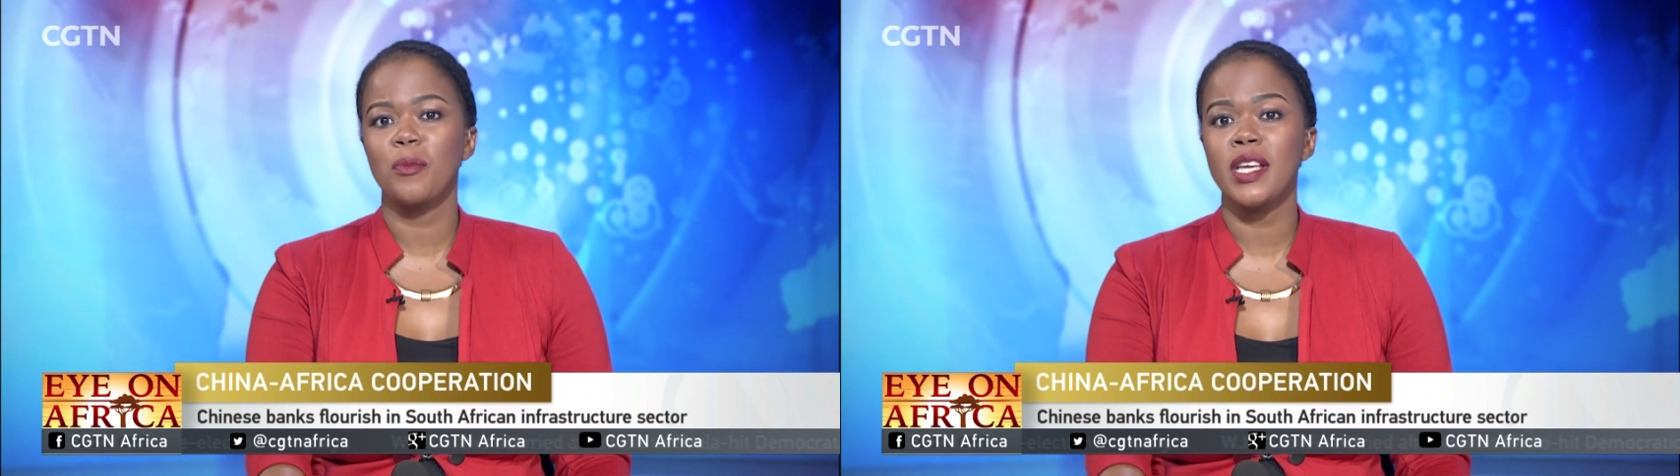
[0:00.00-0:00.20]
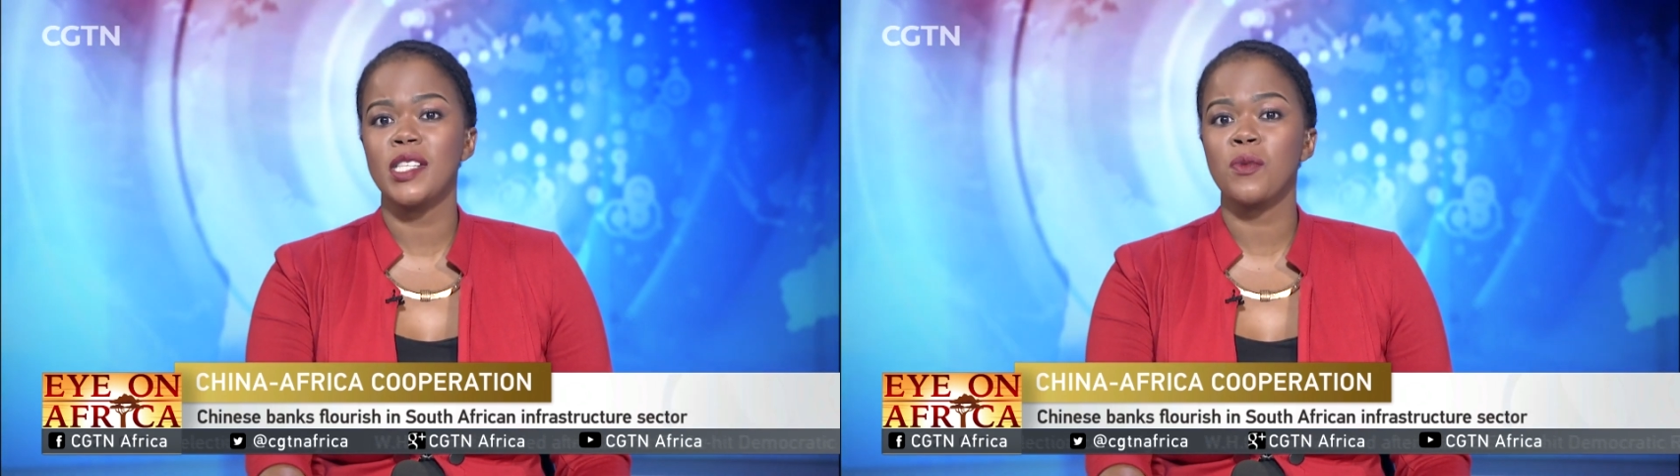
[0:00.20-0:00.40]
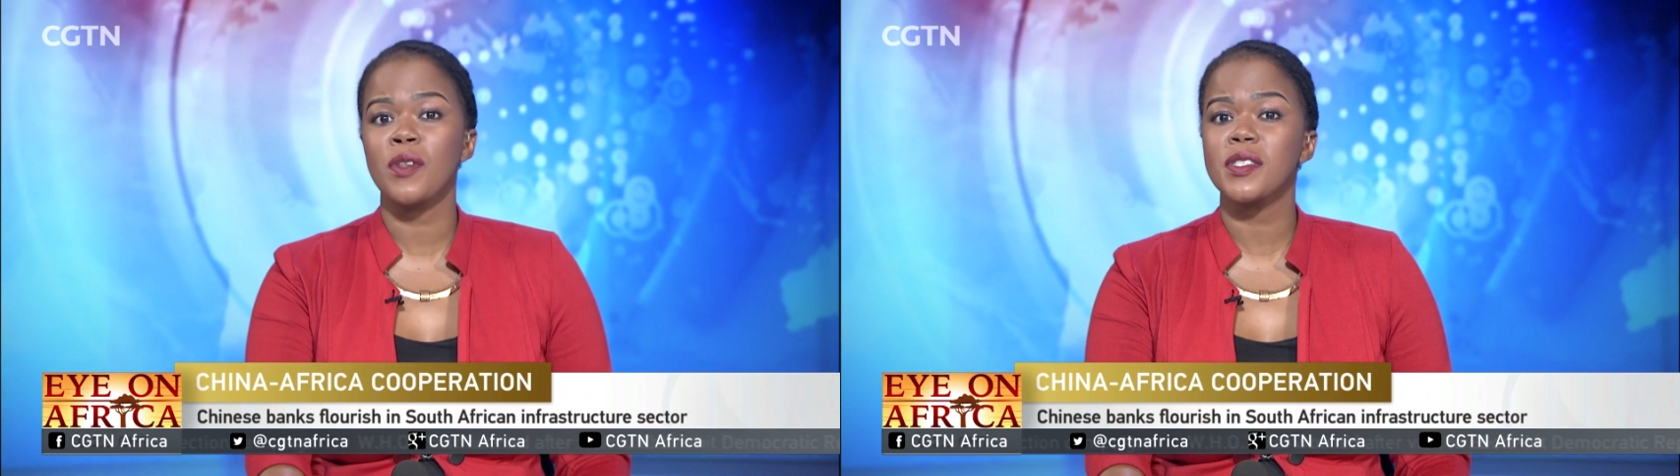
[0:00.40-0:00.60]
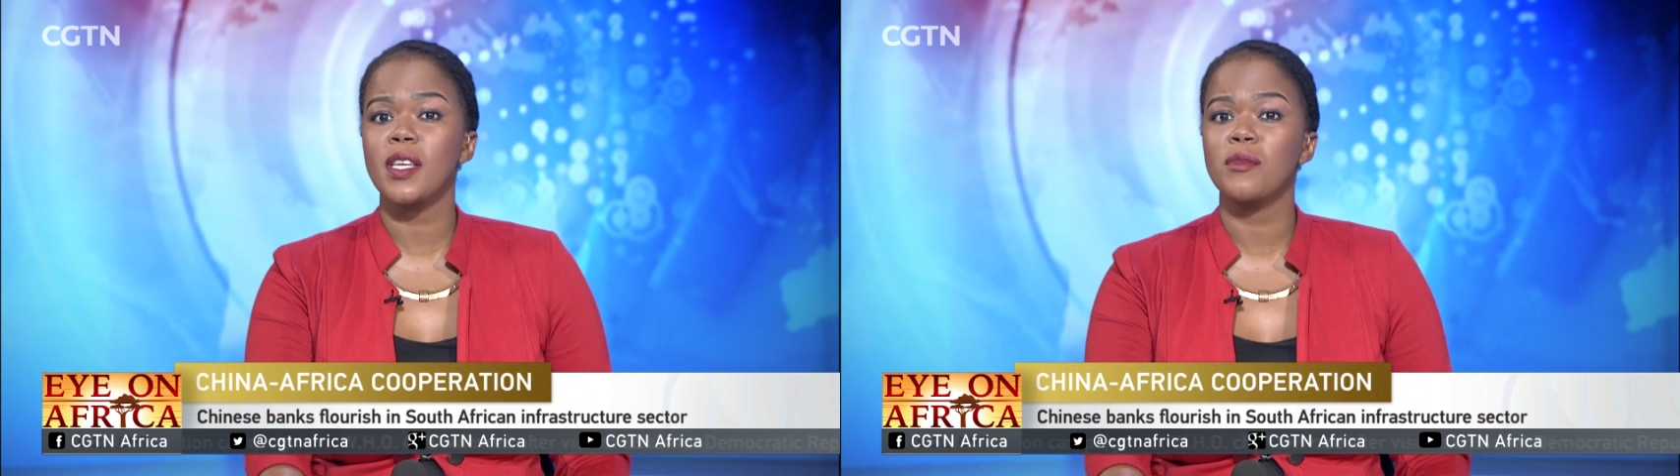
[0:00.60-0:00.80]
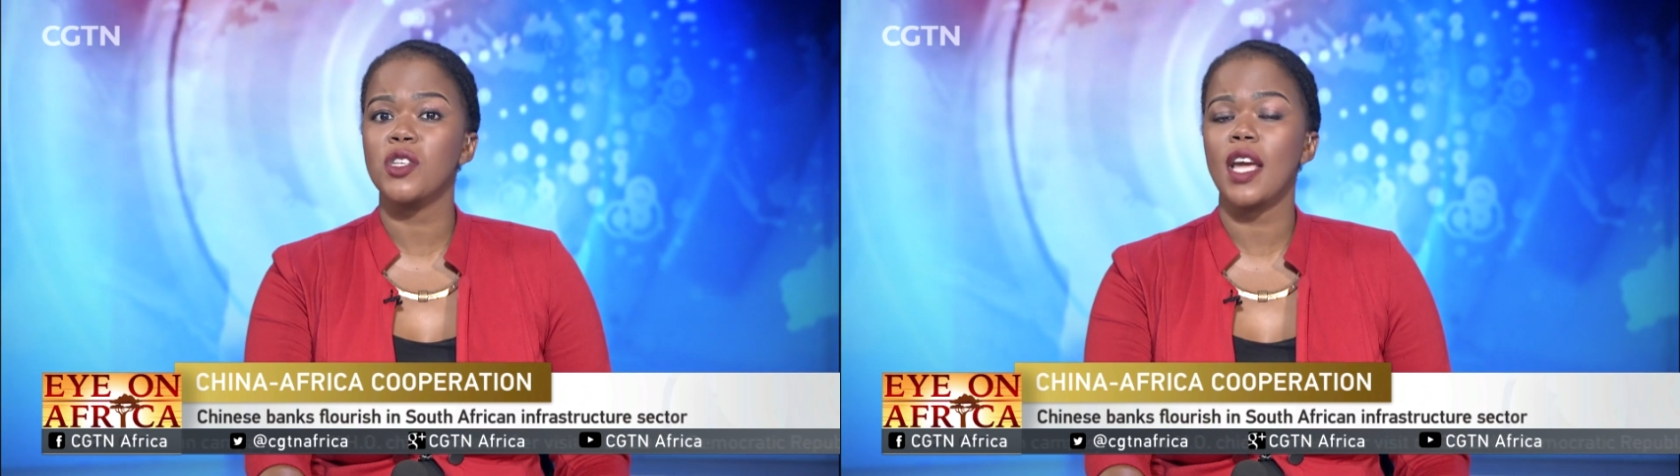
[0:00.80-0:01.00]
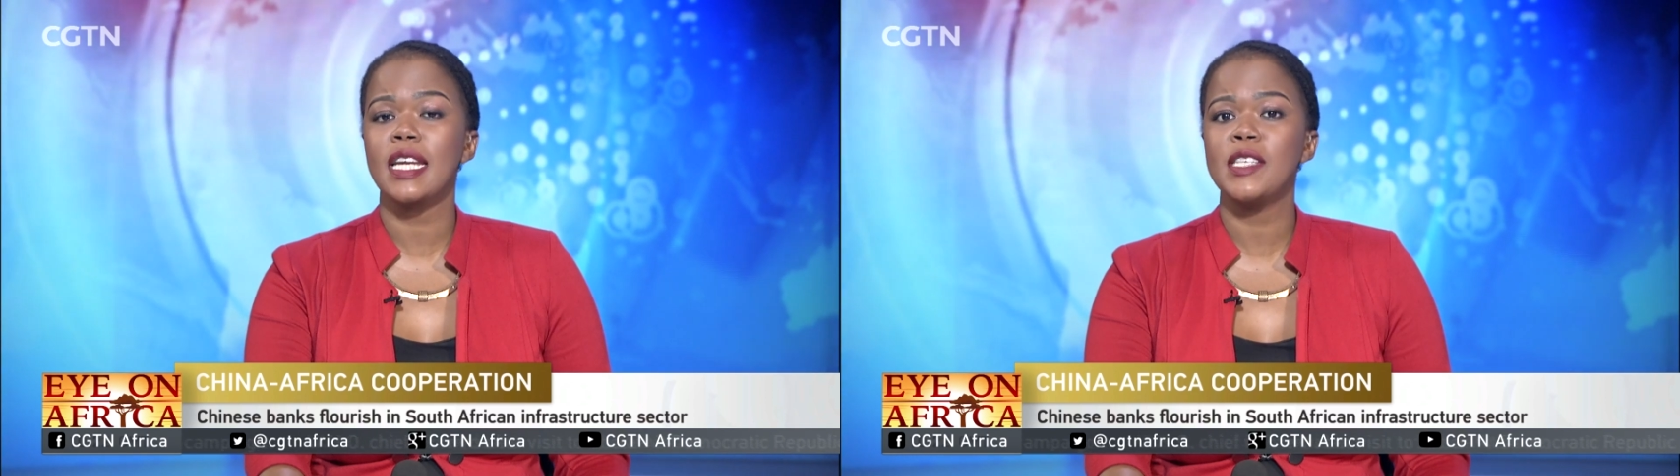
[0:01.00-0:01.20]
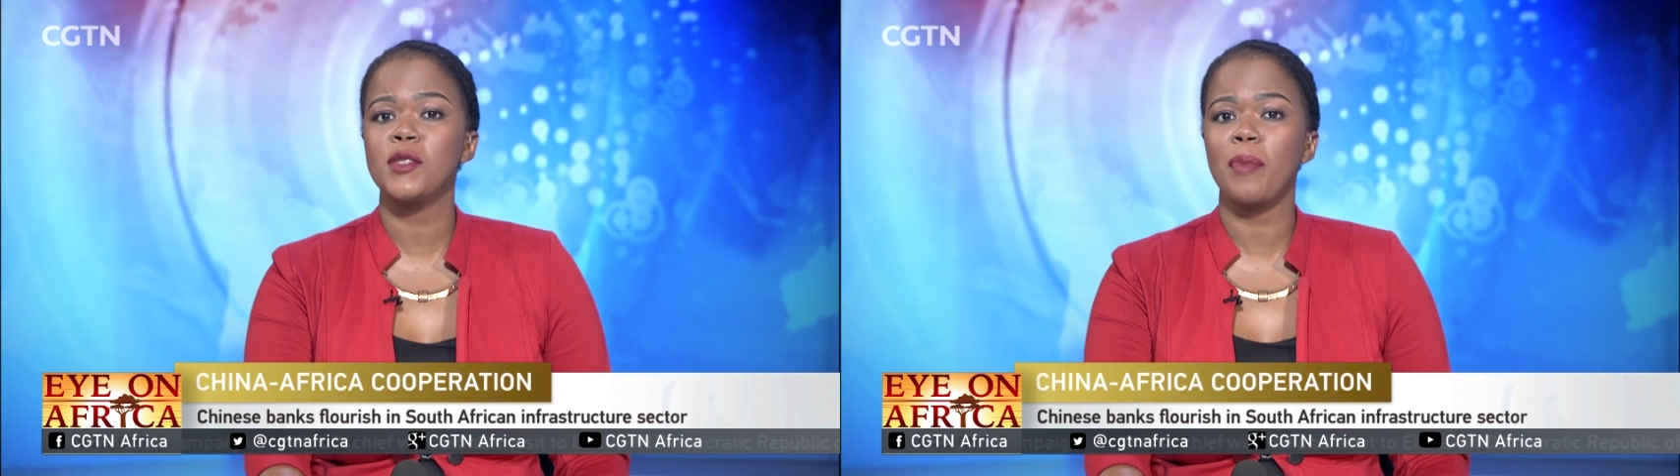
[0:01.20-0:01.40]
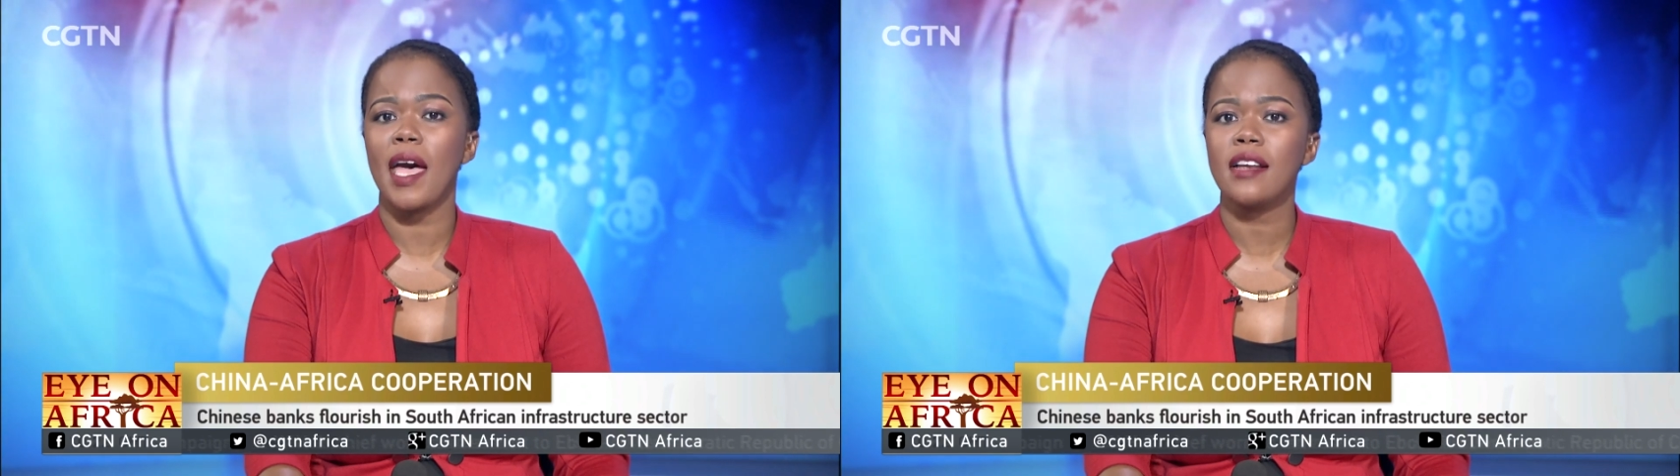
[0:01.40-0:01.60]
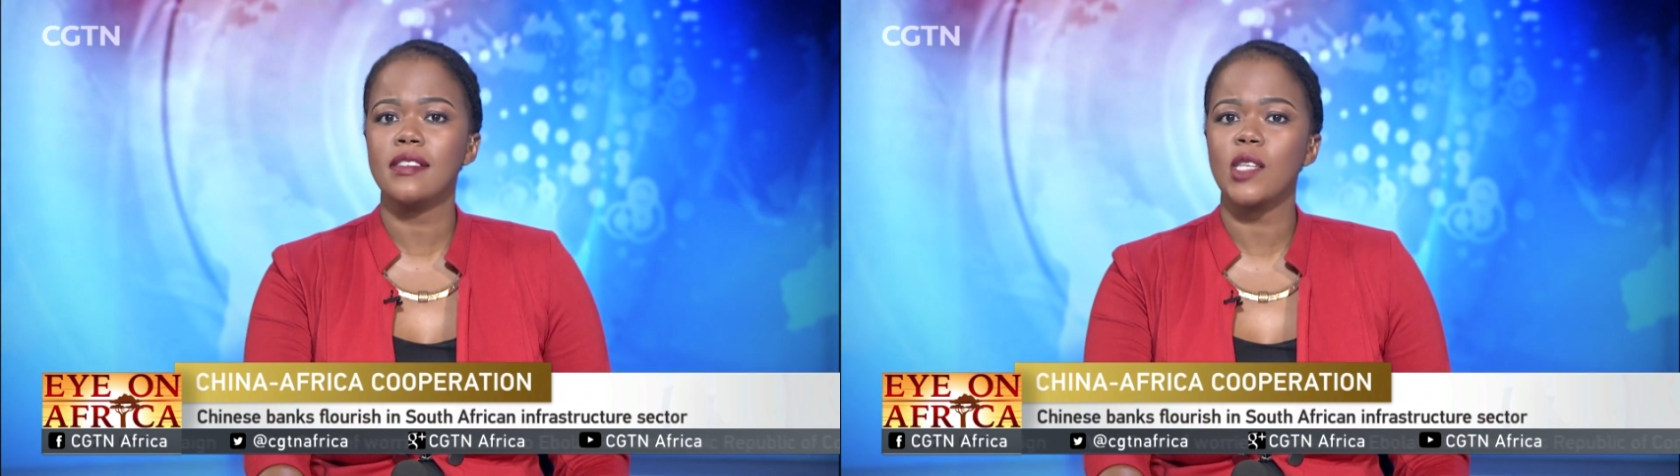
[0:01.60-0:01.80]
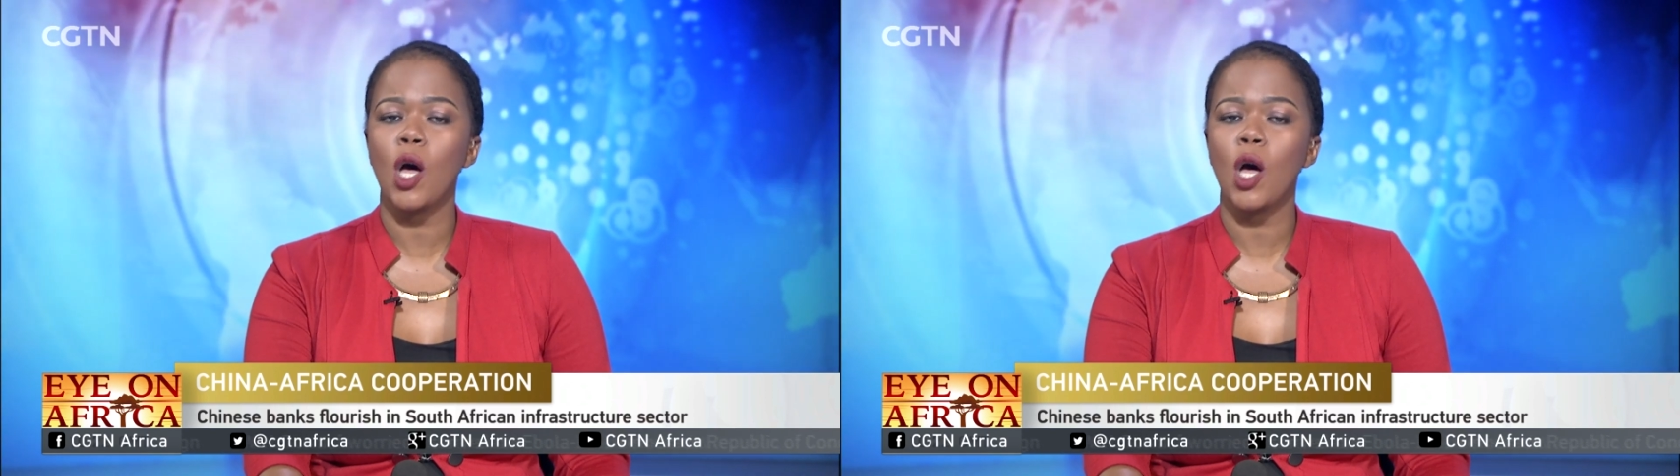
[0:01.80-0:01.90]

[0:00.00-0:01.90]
meets with some Chinese banks